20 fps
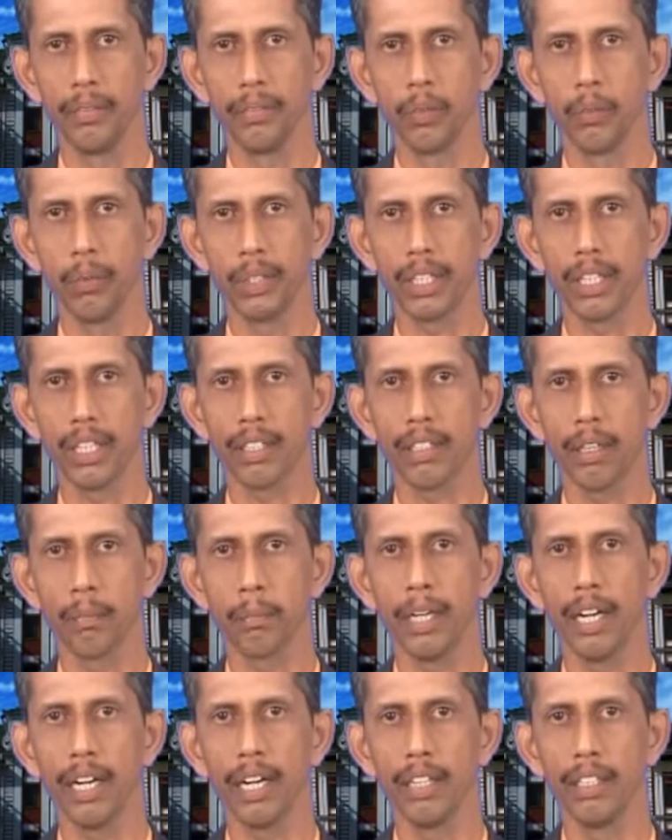which can
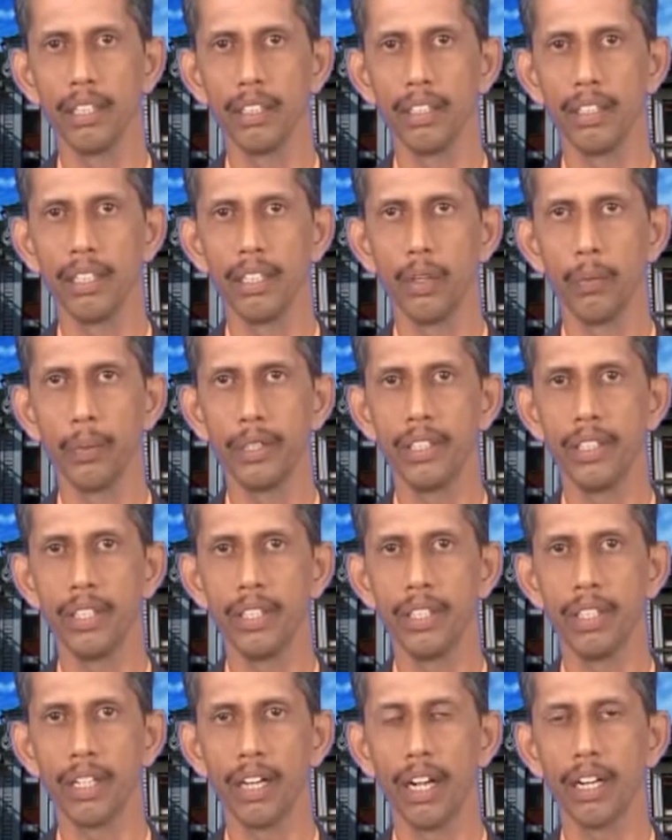combine with
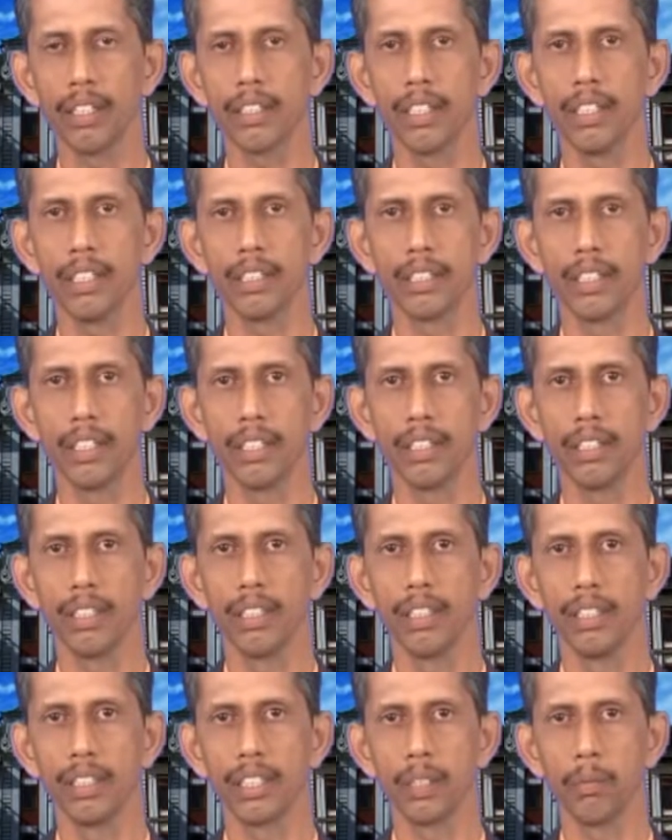the alkalis in
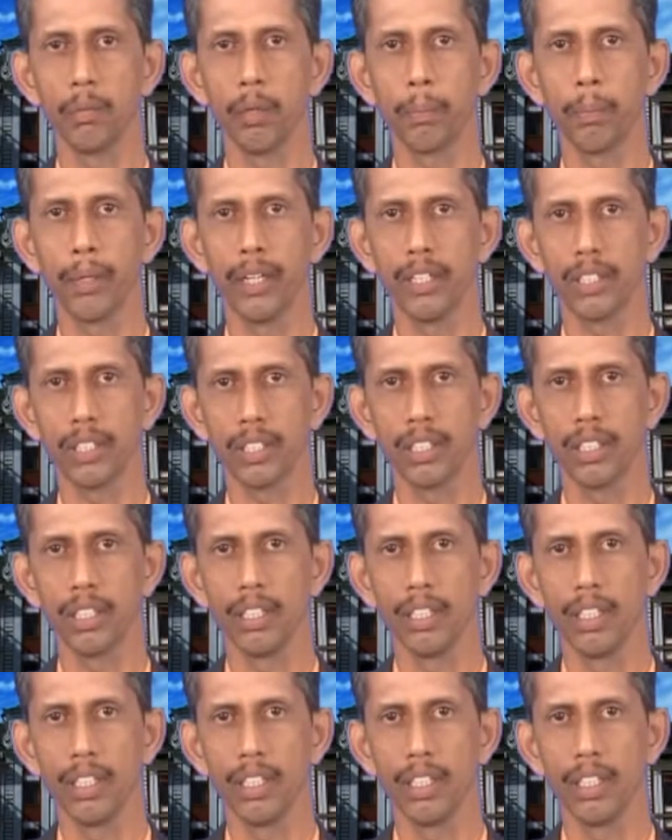cement paste